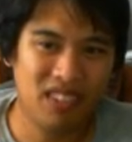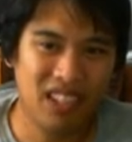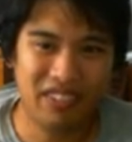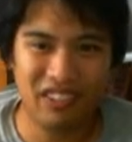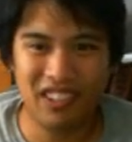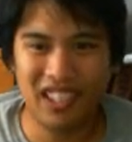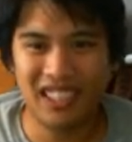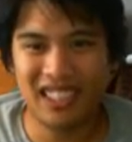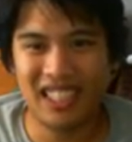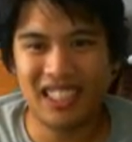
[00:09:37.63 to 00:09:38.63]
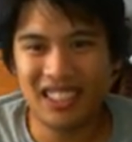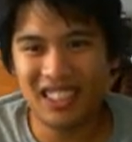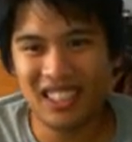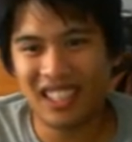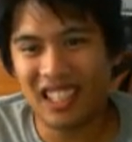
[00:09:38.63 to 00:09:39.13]
if he wins, it's
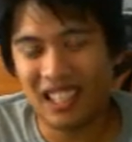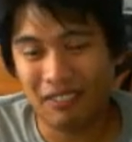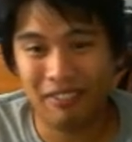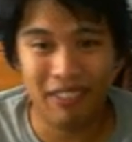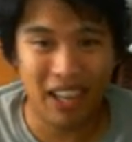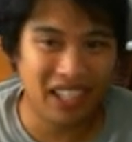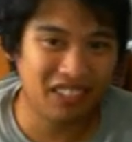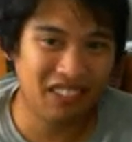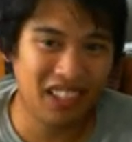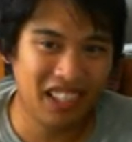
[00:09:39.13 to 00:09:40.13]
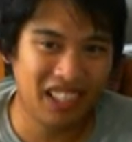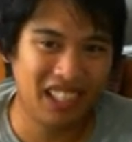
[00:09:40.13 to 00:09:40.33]
usually like an emphatic win,